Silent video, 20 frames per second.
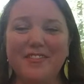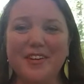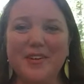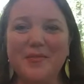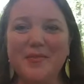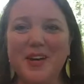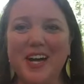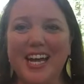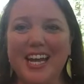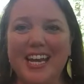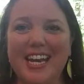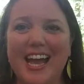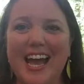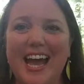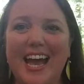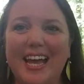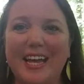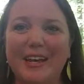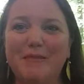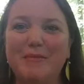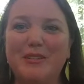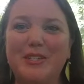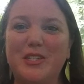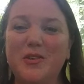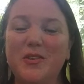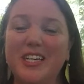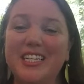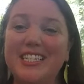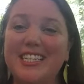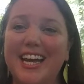I am
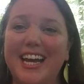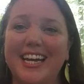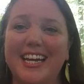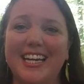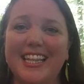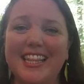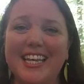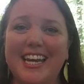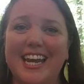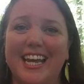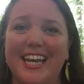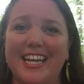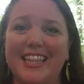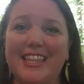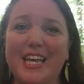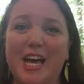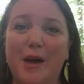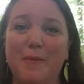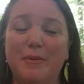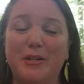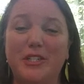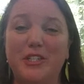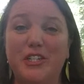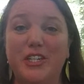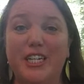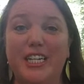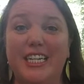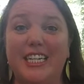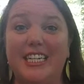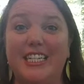so excited that I get the
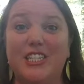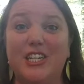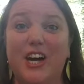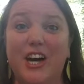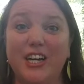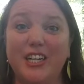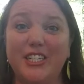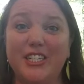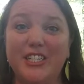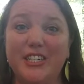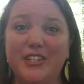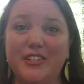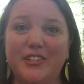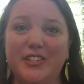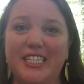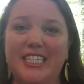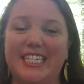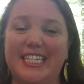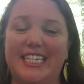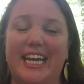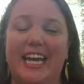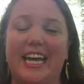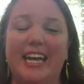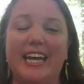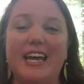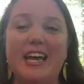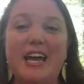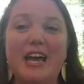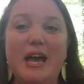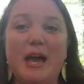opportunity to talk to you
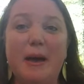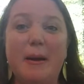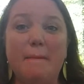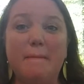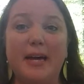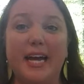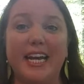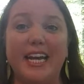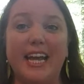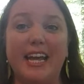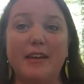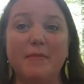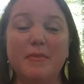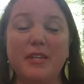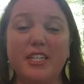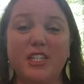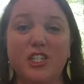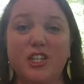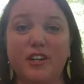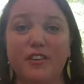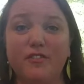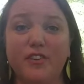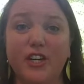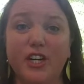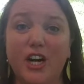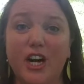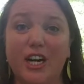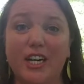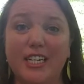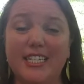today. My name is Jennifer
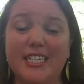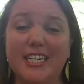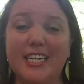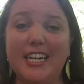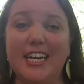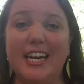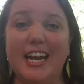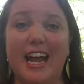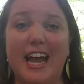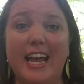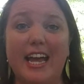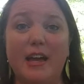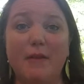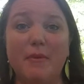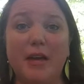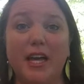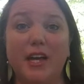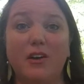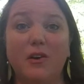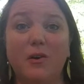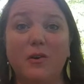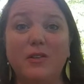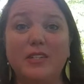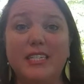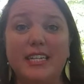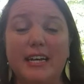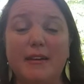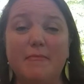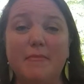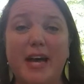Carlton, and I am a
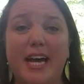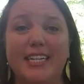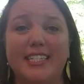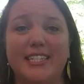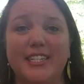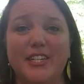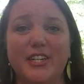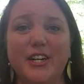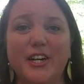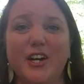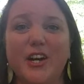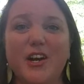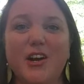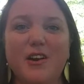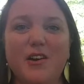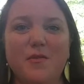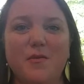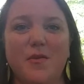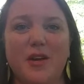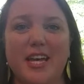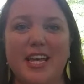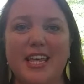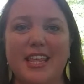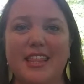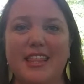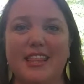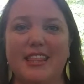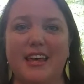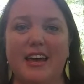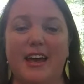Gold Ambassador
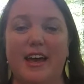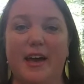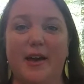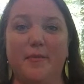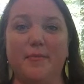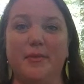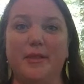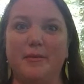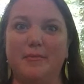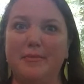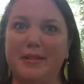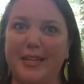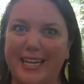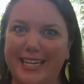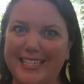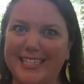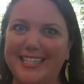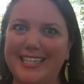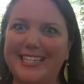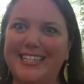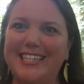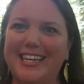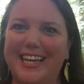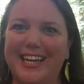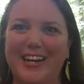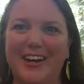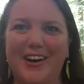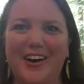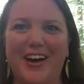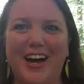with Plexus
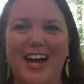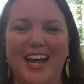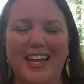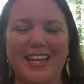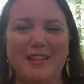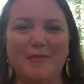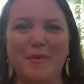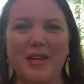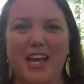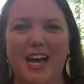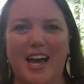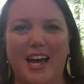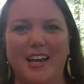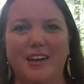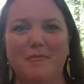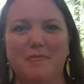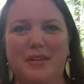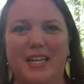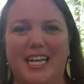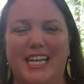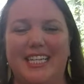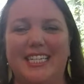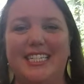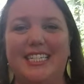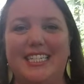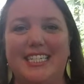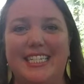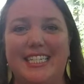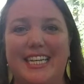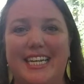and on the Beyond
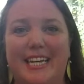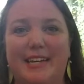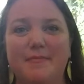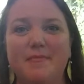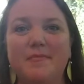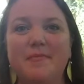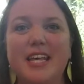Blessed team.